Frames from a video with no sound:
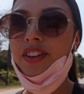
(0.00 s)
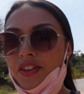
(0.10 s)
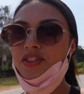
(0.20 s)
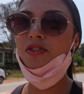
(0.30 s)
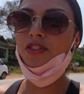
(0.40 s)

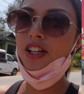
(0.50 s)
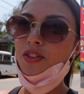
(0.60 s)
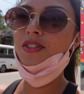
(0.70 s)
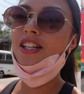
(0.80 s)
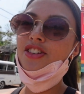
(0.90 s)
That was so funny.
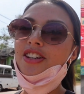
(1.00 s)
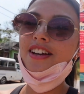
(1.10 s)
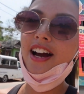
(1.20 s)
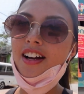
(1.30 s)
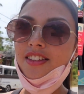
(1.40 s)
There was literally
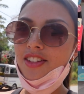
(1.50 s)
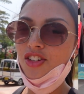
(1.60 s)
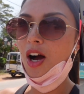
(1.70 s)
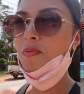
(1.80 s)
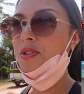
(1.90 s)
a cat in the
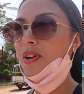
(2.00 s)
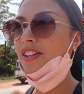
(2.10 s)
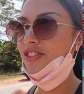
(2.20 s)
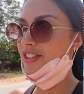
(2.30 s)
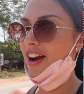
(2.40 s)
shop as
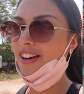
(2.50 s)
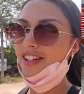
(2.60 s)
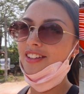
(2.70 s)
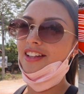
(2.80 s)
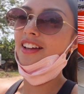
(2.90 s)
well, just
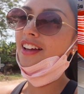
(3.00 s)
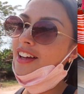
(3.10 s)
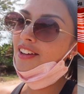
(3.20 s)
guarding the